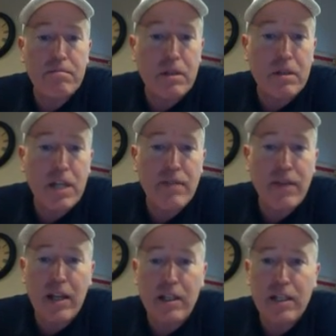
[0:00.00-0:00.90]
Death
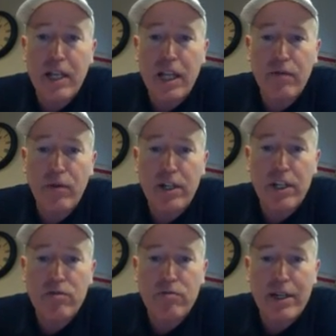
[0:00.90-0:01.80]
Valley in California
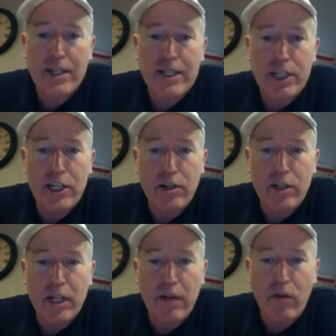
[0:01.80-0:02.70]
is right
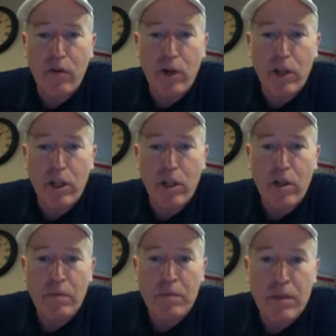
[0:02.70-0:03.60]
here, kind of over on the
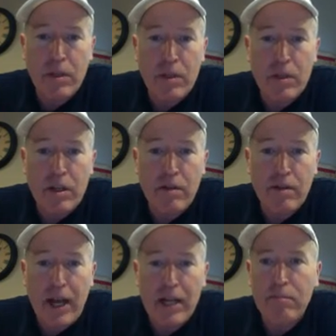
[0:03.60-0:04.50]

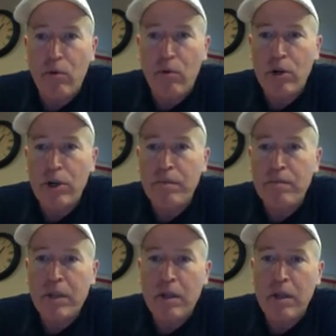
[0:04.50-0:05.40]
Nevada border,
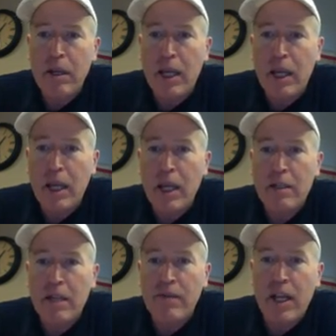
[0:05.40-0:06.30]

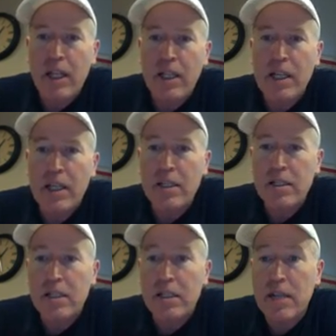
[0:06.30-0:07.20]
and Death Valley
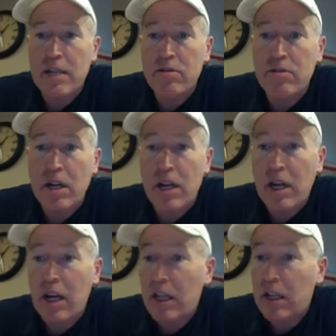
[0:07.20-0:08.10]
is a desert
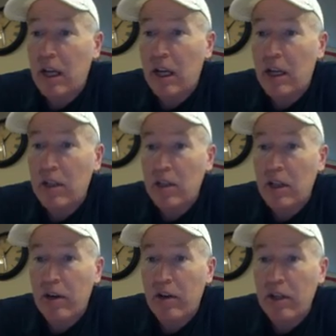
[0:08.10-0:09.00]

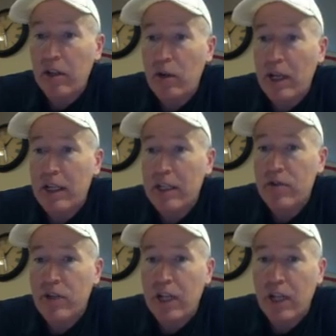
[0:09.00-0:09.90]
area located in
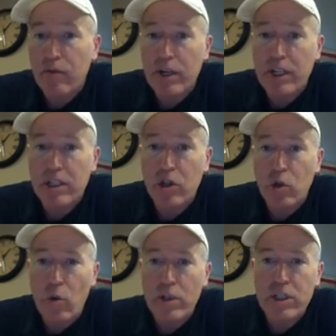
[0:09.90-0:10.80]
eastern California. It's the
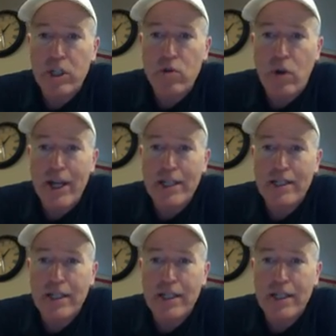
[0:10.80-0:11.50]
lowest and the driest and